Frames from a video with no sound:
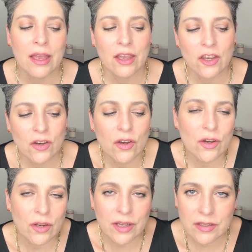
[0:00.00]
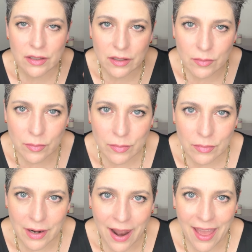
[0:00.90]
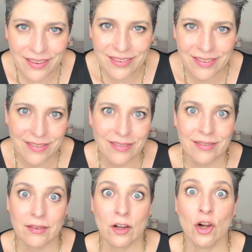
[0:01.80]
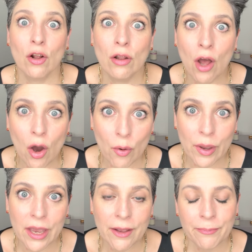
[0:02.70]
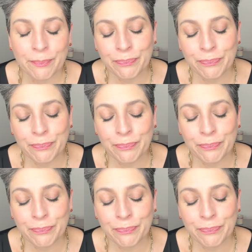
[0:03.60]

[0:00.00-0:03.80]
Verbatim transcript: You could, it's a little less glowy.